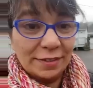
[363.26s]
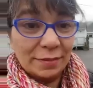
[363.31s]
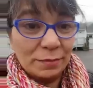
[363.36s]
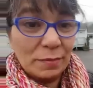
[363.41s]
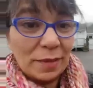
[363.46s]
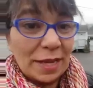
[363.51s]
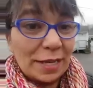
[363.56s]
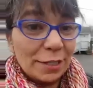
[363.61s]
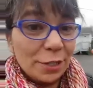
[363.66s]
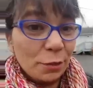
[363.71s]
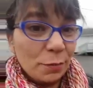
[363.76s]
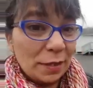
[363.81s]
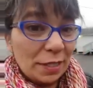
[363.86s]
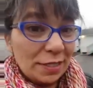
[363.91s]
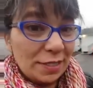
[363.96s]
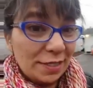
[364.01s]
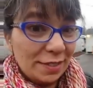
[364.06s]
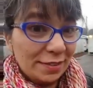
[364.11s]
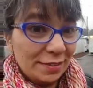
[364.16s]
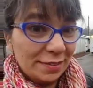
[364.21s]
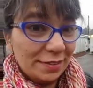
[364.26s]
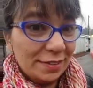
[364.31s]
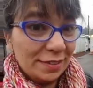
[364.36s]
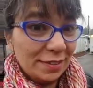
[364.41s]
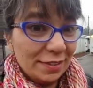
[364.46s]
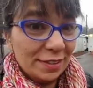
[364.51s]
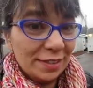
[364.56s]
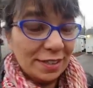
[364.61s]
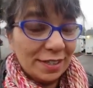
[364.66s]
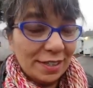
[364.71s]
management
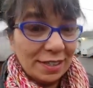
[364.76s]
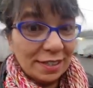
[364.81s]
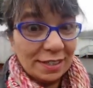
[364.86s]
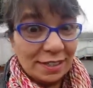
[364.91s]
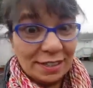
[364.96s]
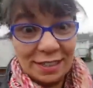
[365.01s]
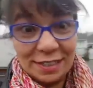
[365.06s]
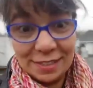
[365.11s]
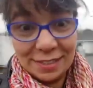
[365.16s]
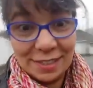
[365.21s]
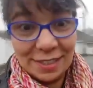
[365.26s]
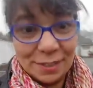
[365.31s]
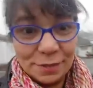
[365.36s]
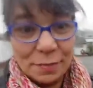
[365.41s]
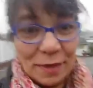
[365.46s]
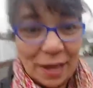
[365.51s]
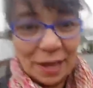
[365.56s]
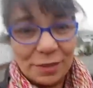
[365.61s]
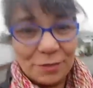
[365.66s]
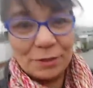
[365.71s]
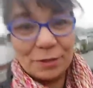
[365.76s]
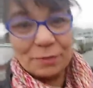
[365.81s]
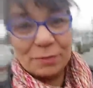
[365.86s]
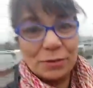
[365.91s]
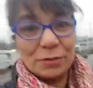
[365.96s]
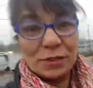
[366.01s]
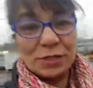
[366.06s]
cleans these bathrooms,